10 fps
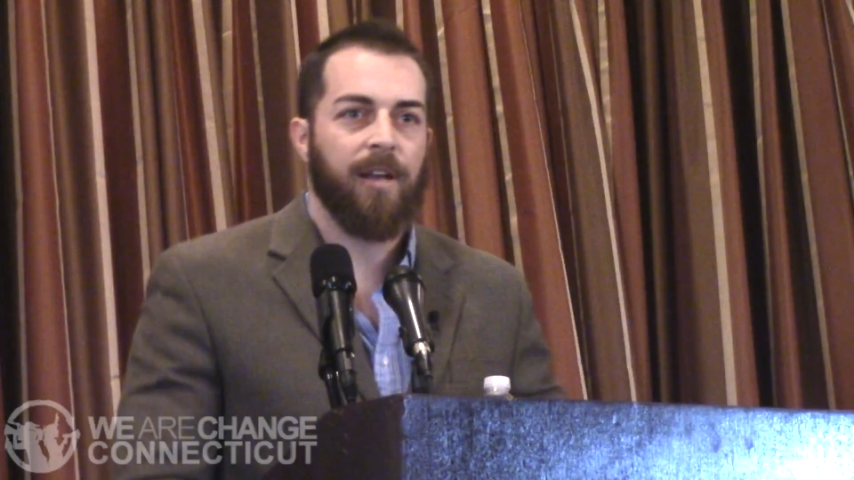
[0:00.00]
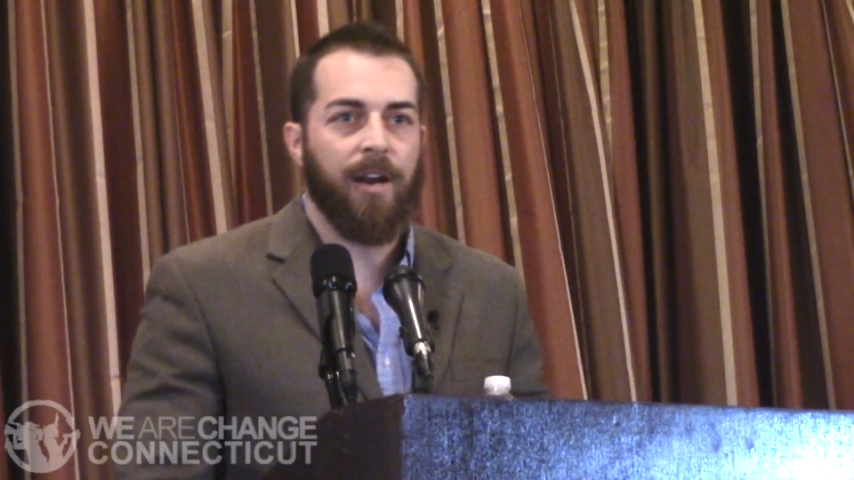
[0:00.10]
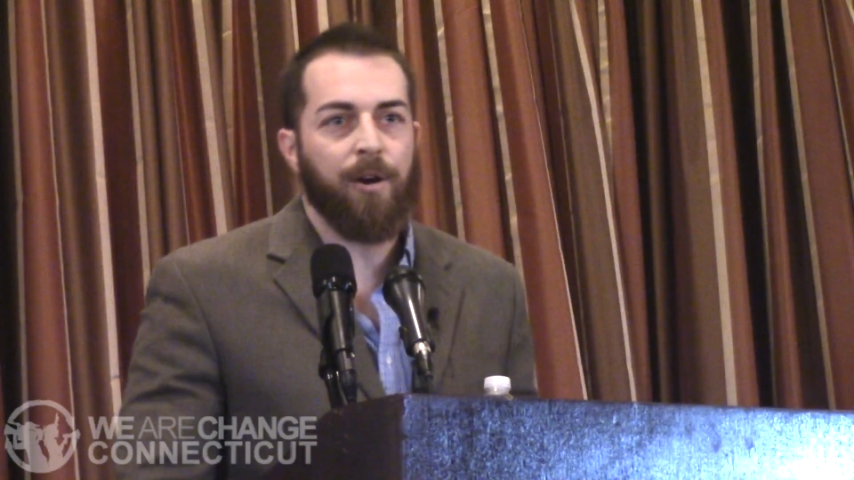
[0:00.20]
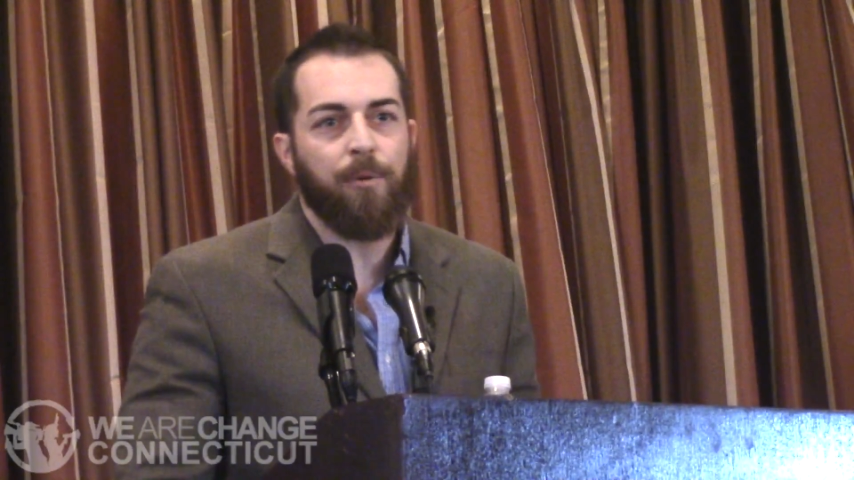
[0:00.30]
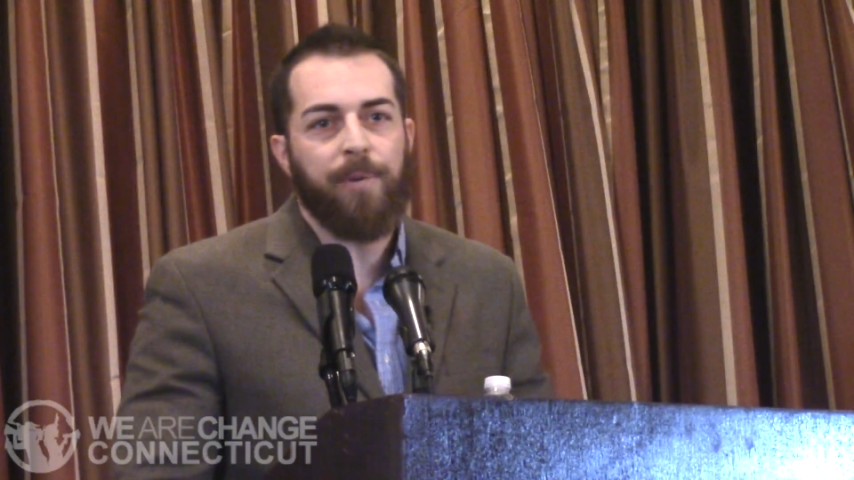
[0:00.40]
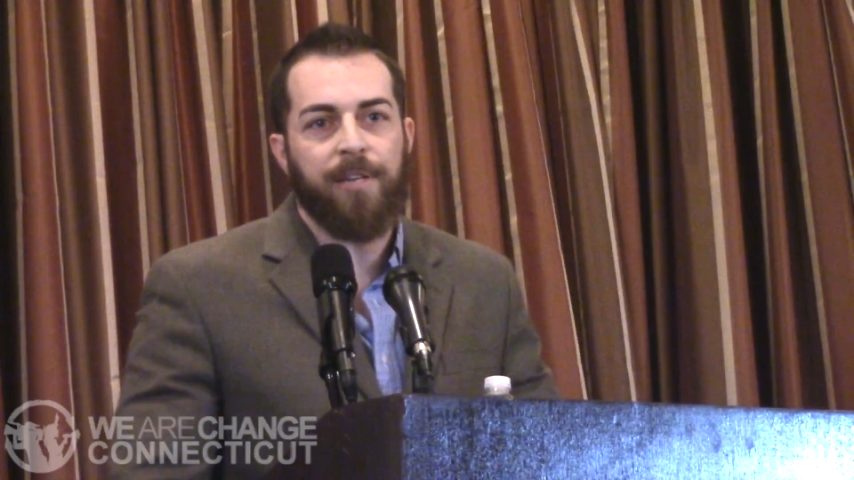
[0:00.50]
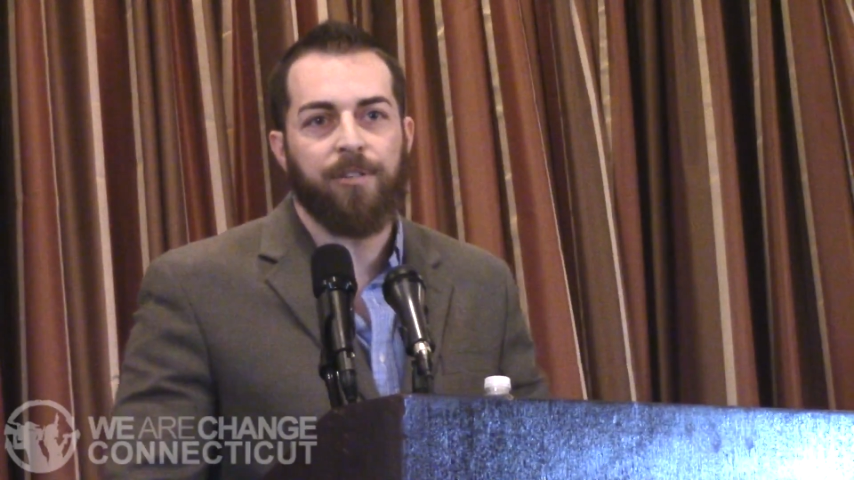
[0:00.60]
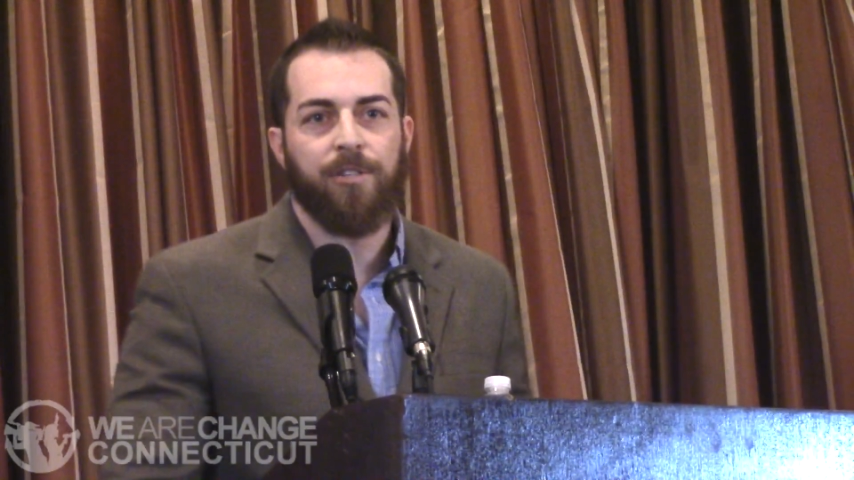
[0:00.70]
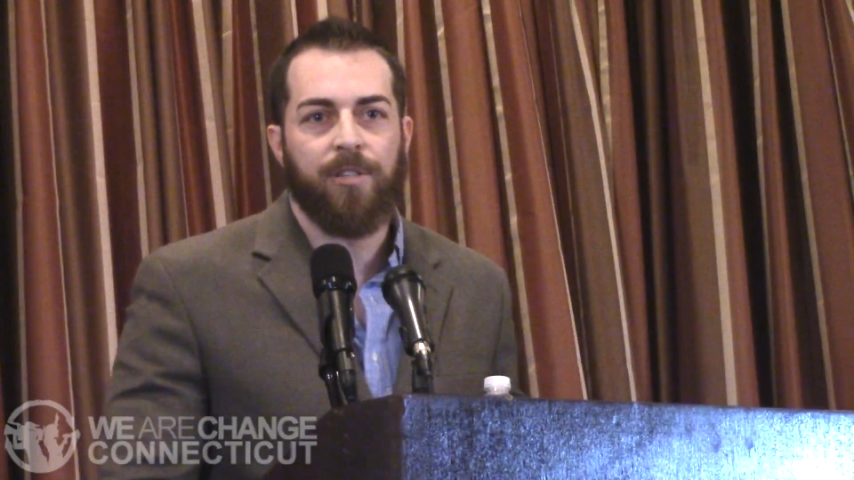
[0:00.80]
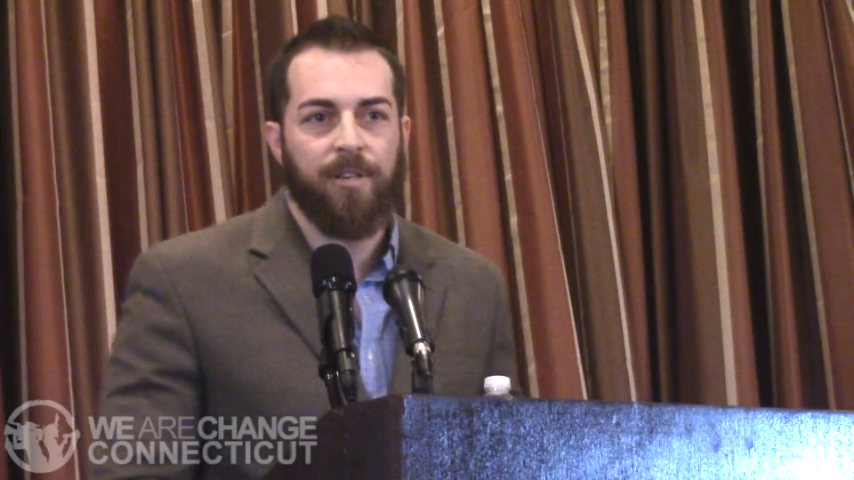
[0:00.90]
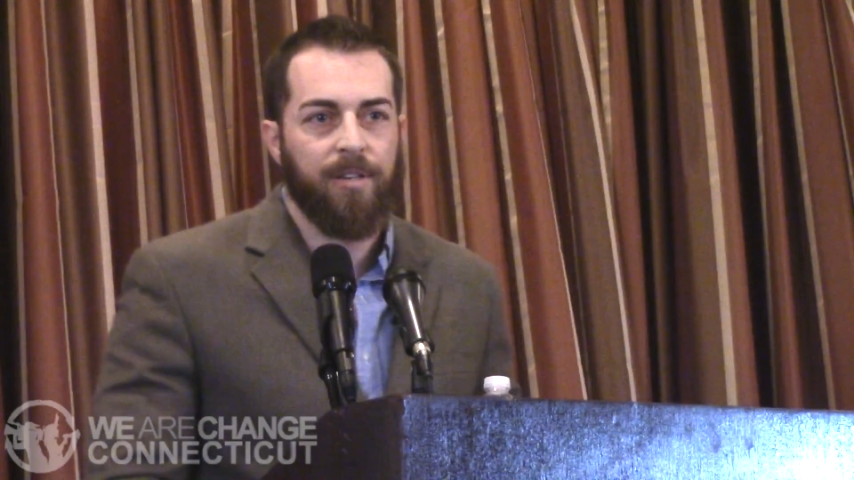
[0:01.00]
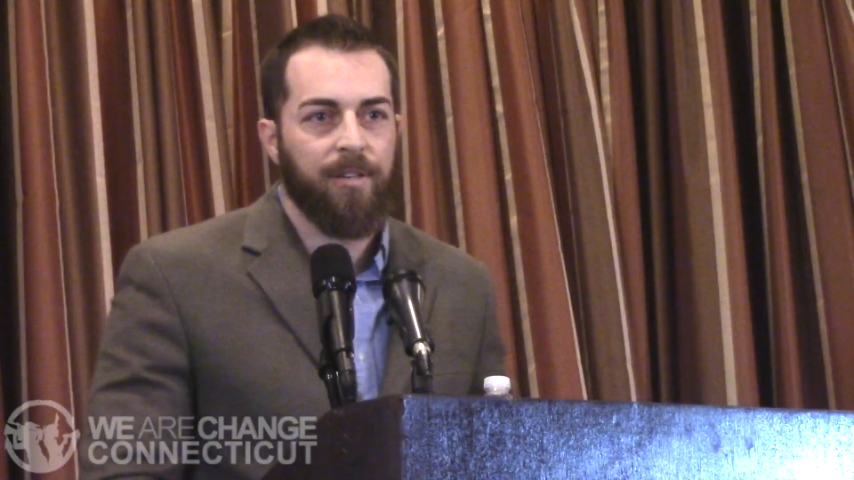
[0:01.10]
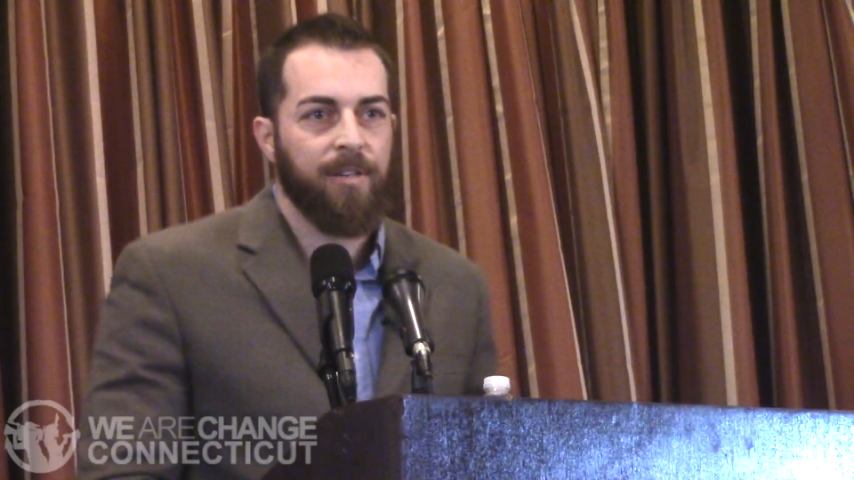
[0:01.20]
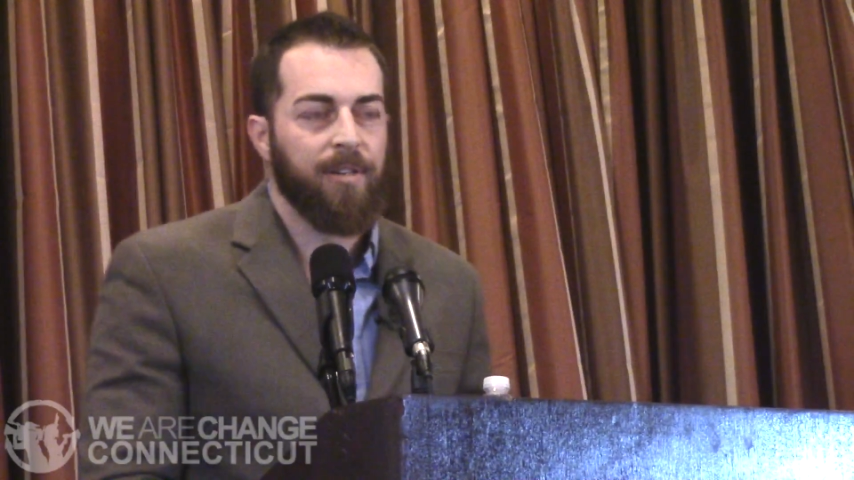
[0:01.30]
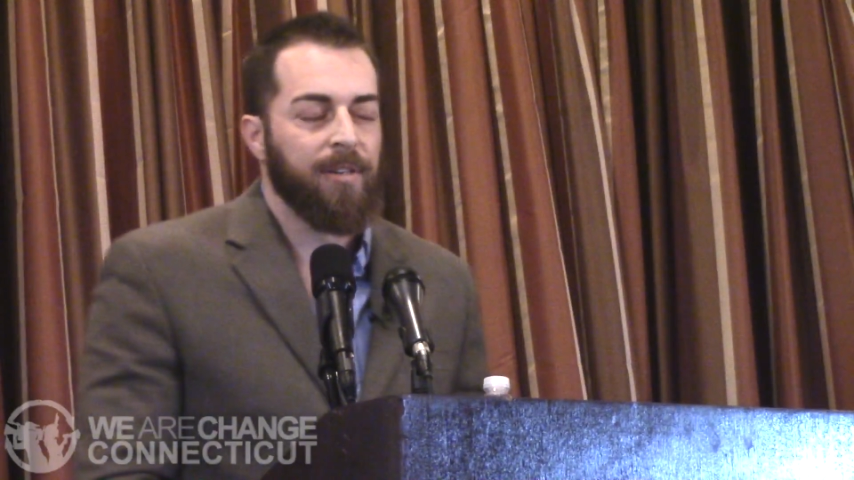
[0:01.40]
And I don't mean just the